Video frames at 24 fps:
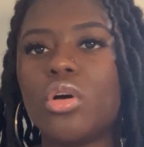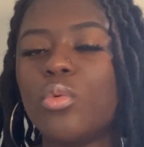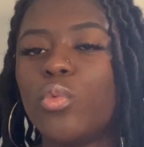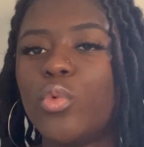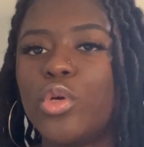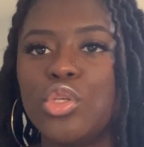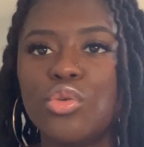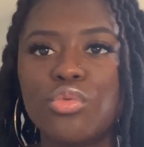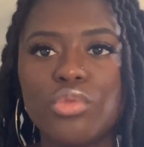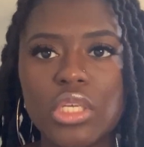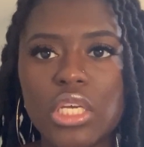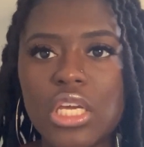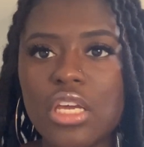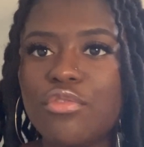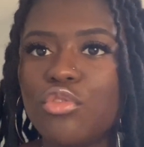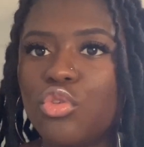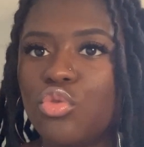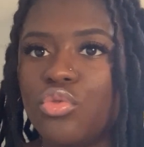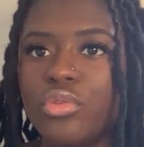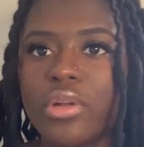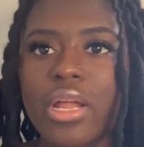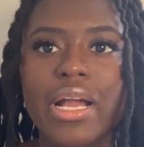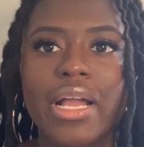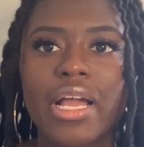When you leave, you
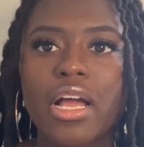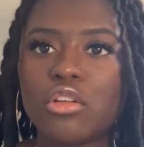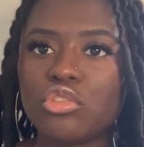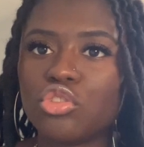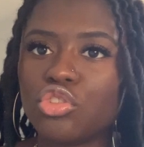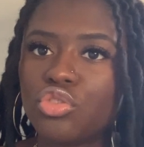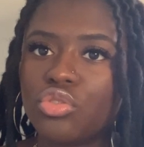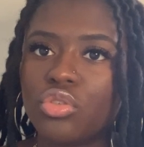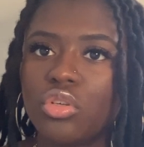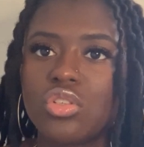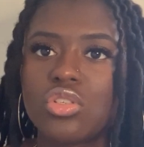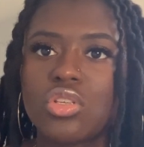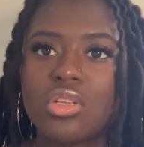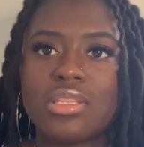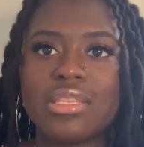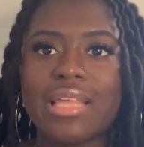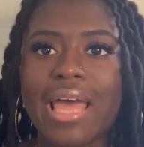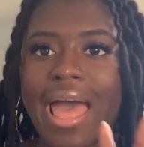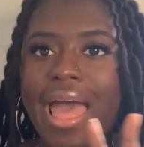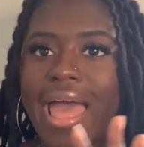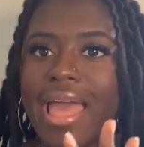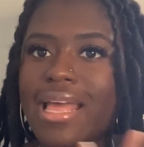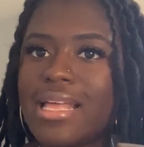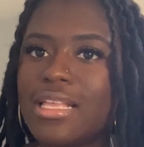do not count your draw. So
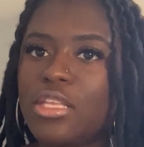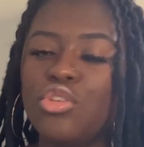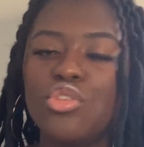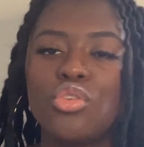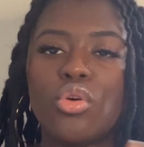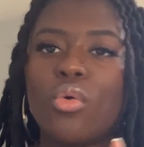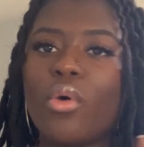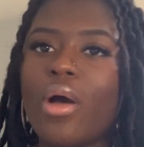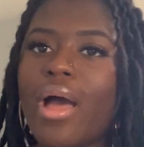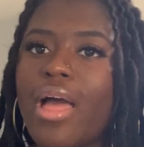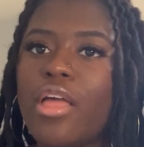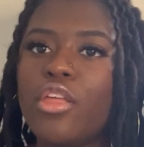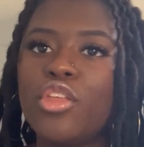that you